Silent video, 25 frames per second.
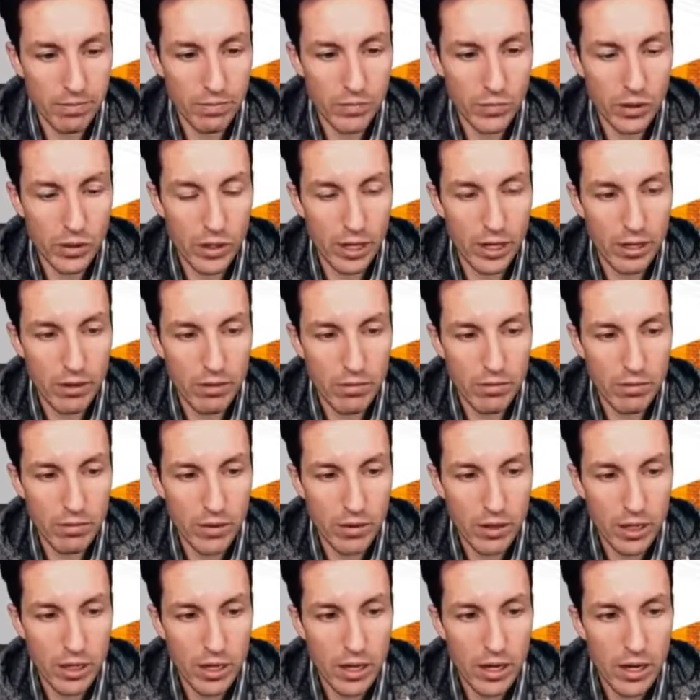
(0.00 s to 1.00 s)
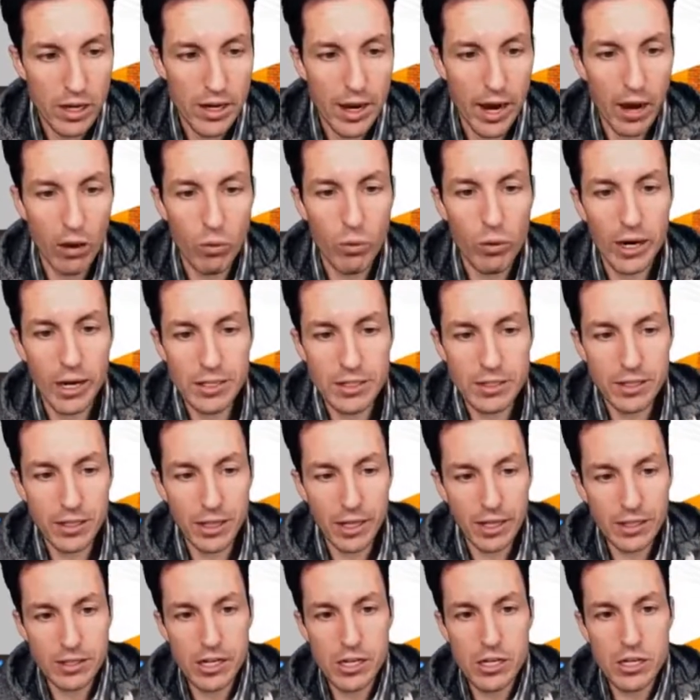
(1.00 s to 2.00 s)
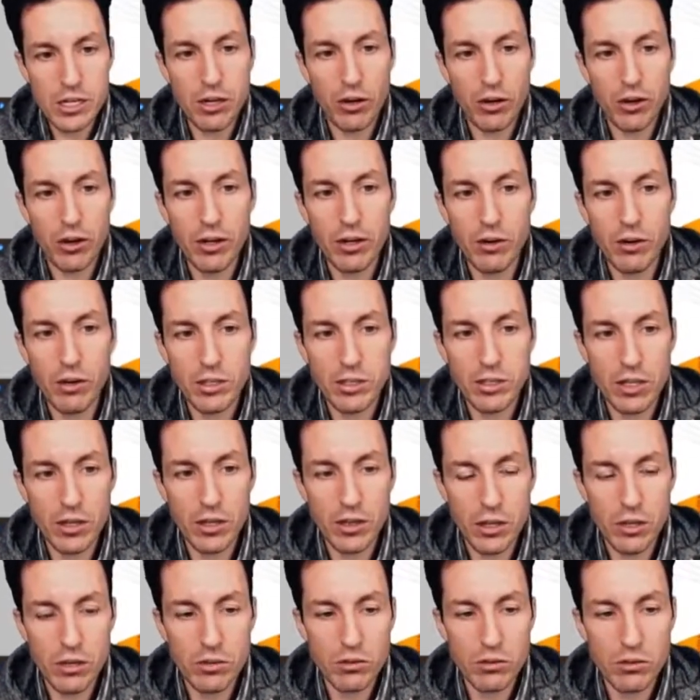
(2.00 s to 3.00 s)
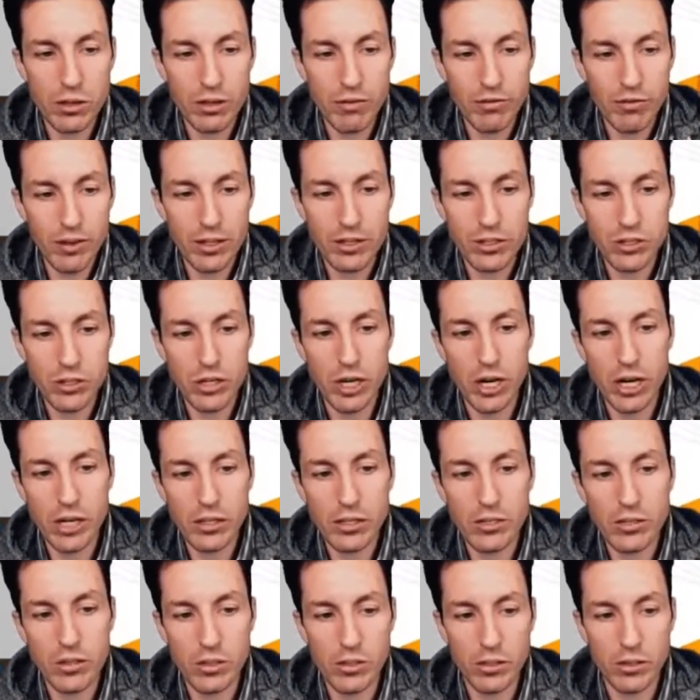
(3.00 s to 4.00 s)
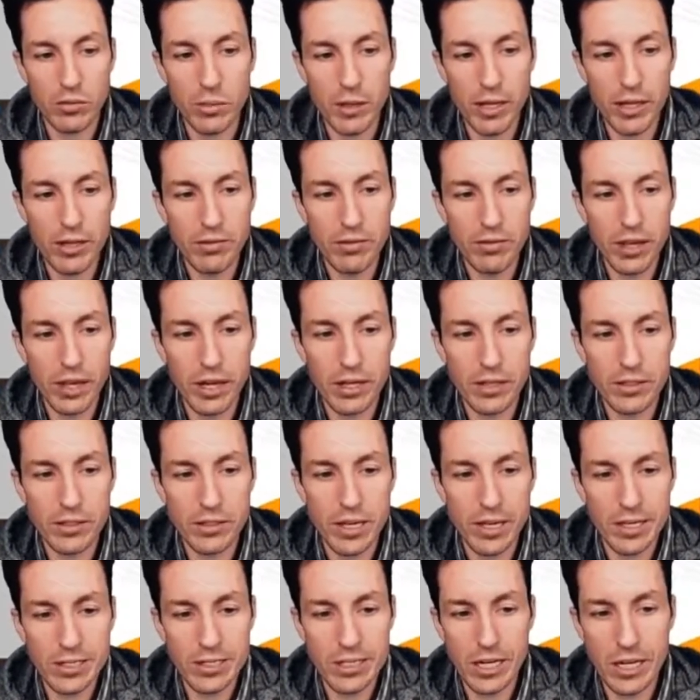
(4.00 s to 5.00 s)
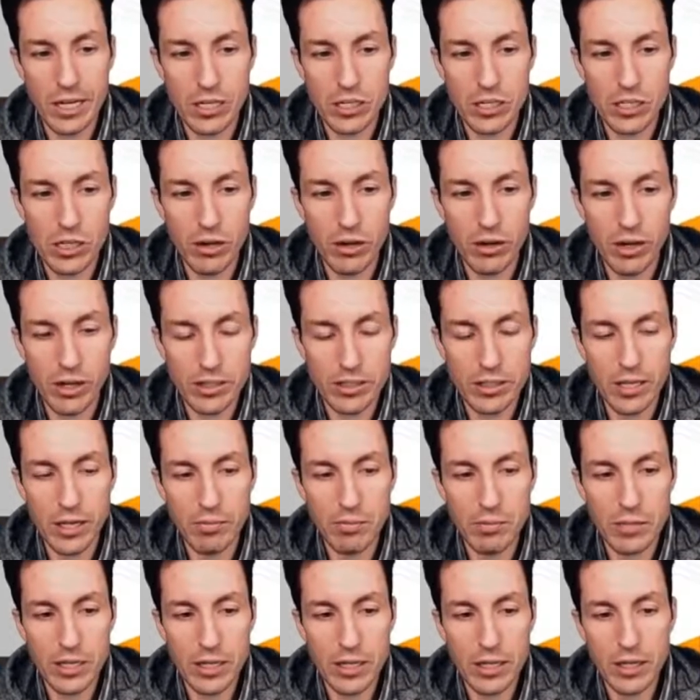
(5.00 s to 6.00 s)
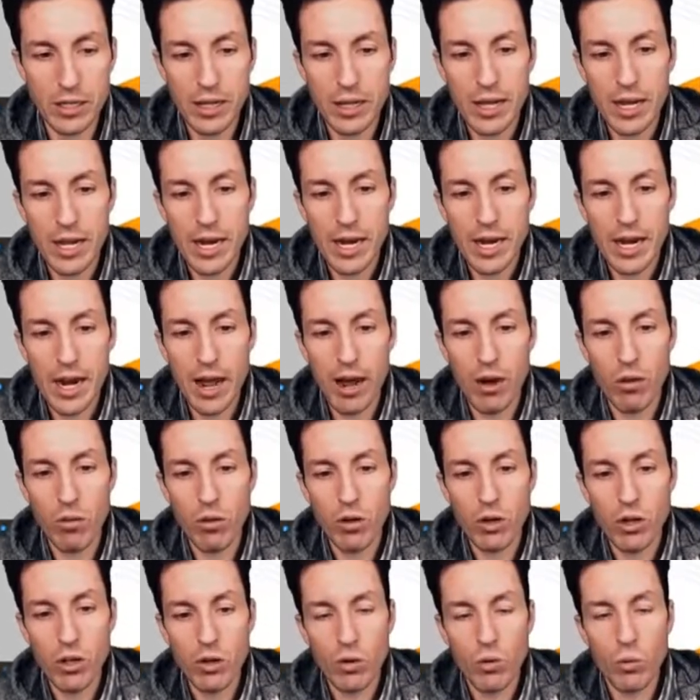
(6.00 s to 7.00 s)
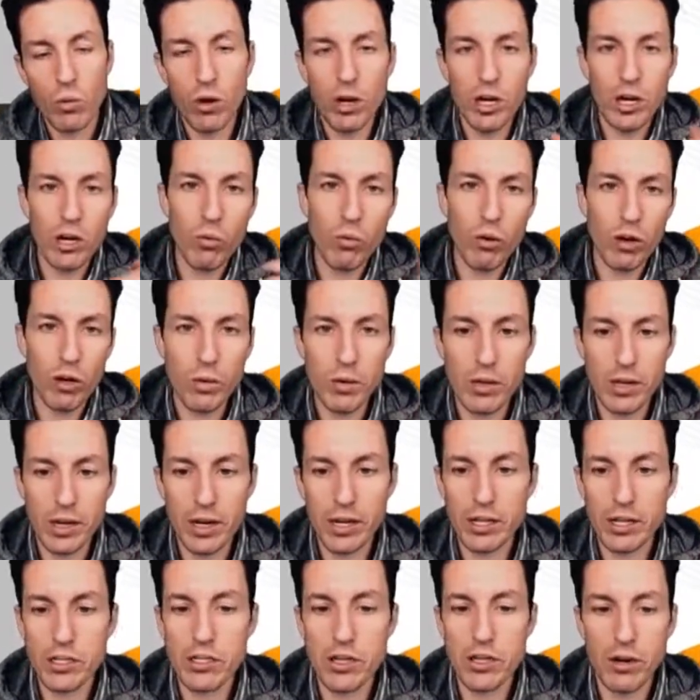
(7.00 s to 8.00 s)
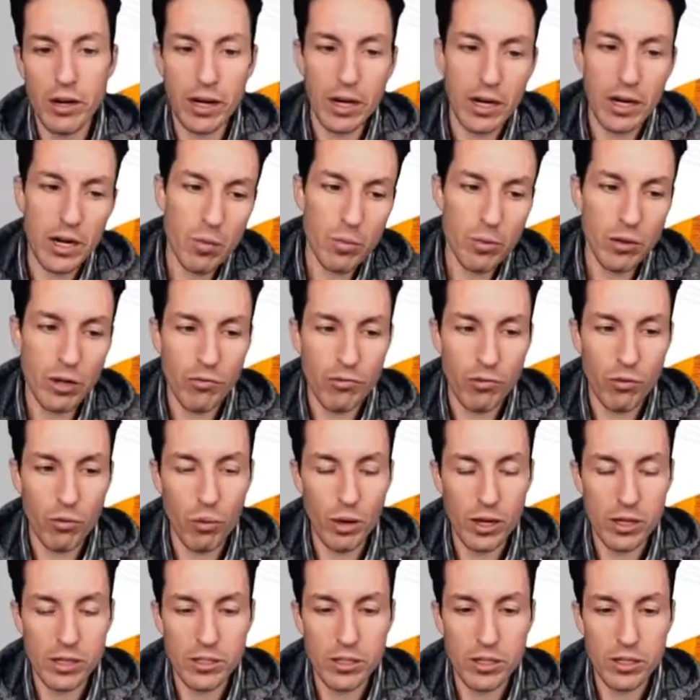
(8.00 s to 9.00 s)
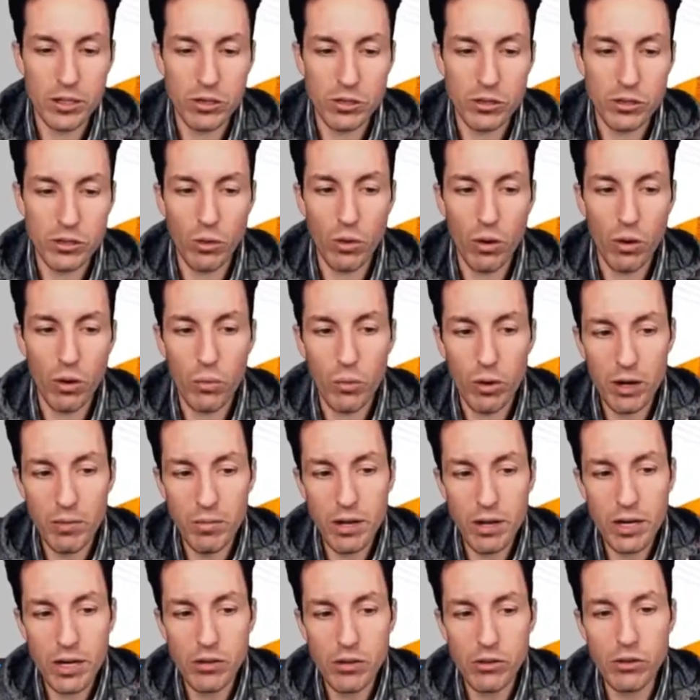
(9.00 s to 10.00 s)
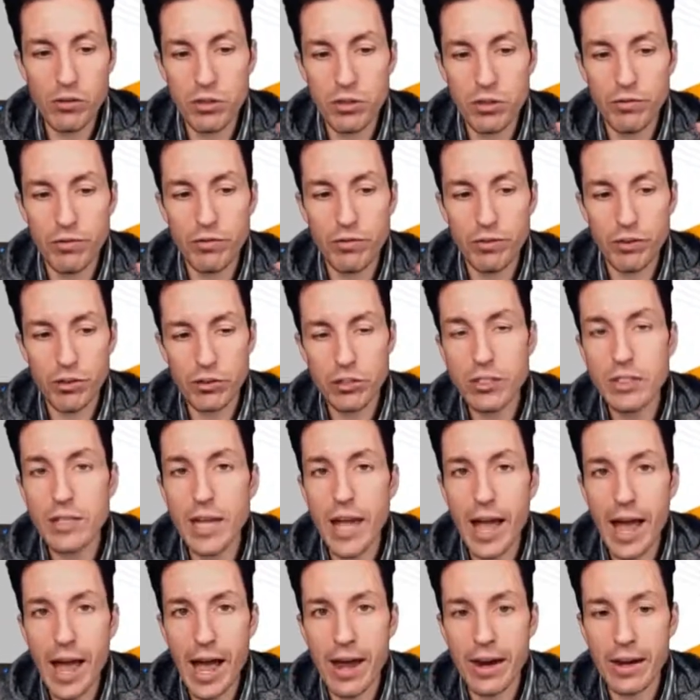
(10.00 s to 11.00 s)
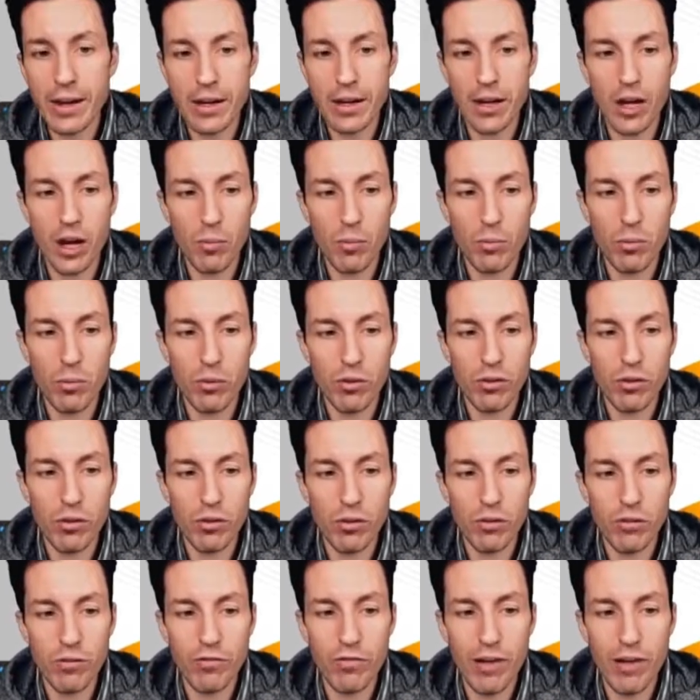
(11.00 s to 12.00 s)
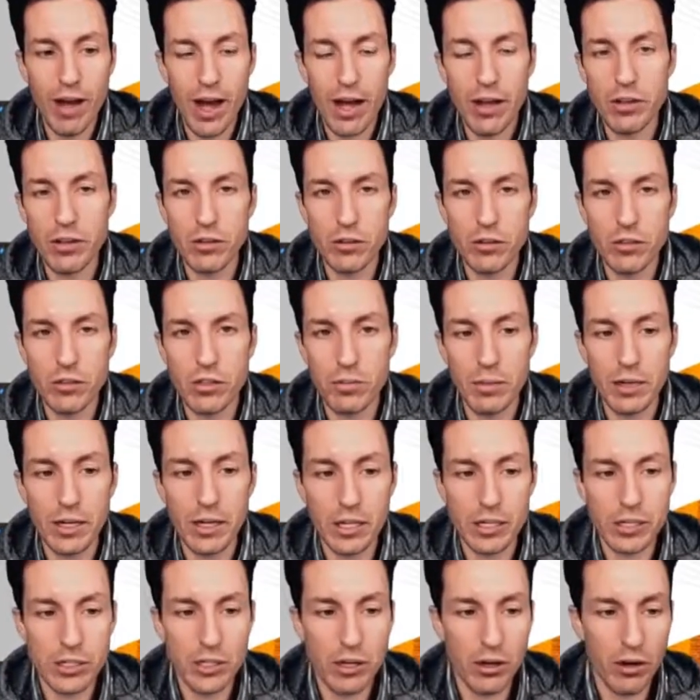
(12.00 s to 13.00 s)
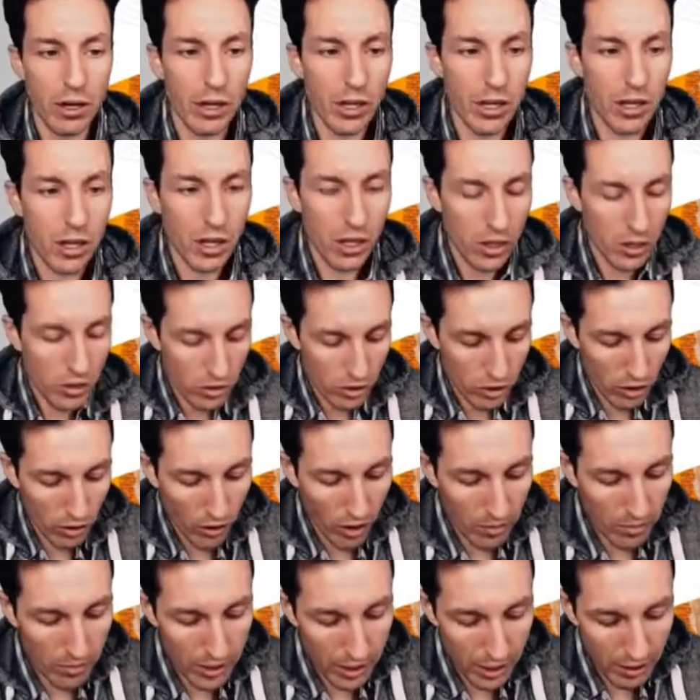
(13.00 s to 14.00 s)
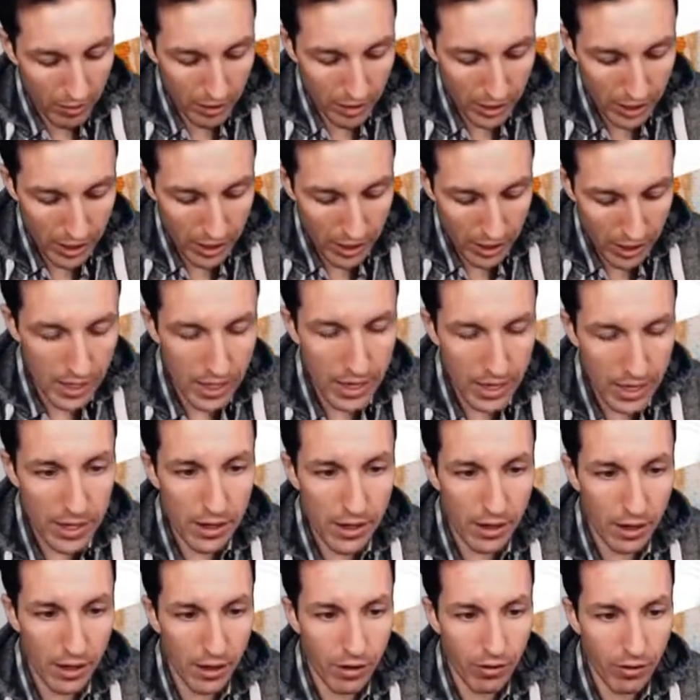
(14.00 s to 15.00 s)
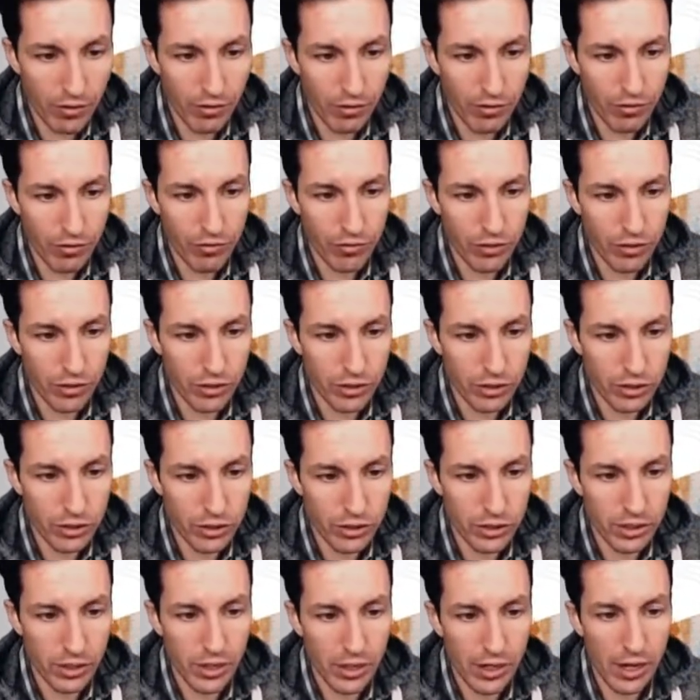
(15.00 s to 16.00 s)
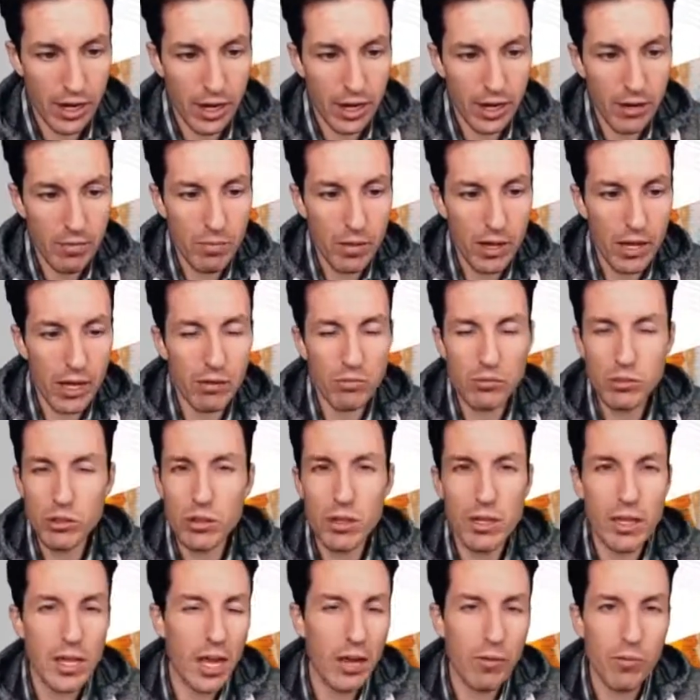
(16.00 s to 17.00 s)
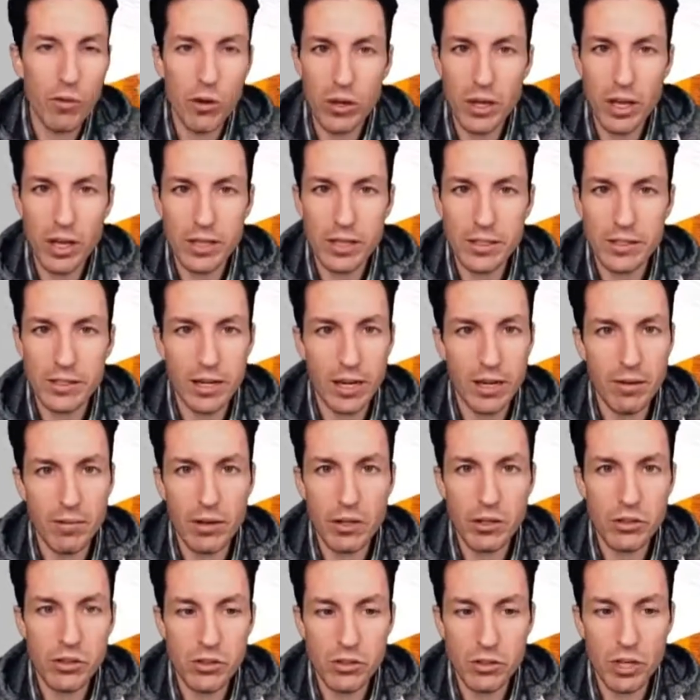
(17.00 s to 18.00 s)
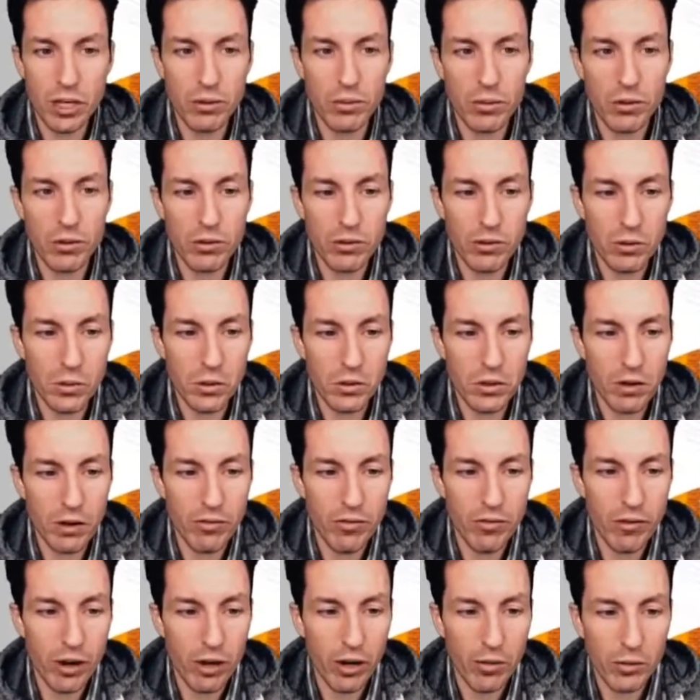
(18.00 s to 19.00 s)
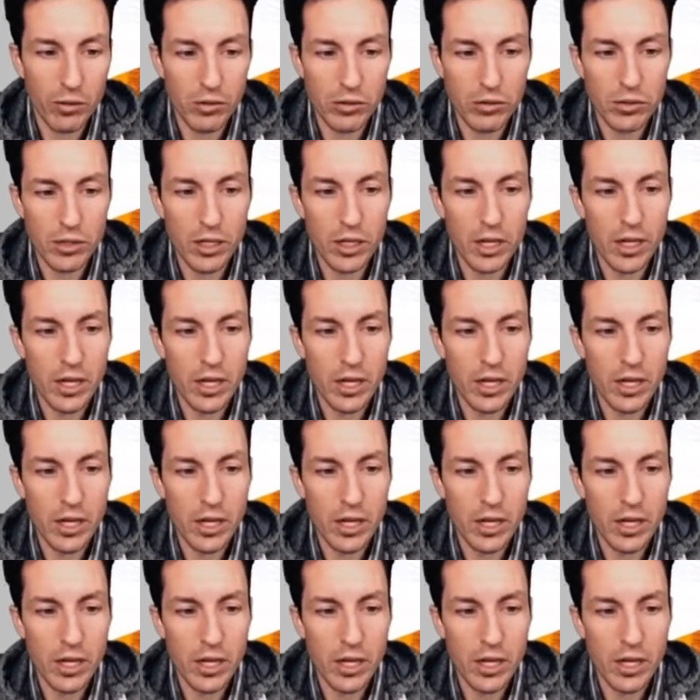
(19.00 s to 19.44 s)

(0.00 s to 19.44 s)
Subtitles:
Okay. Now, when I select dictionary, notice that the user interface changes a little bit and it says the dictionary is empty. Now, we're going to work with the dictionary a couple different ways here. So what I'm going to do is first add a couple values to my dictionary. So I'm going to give a key of first name, and I'm doing camel case naming just like we were doing with our variables.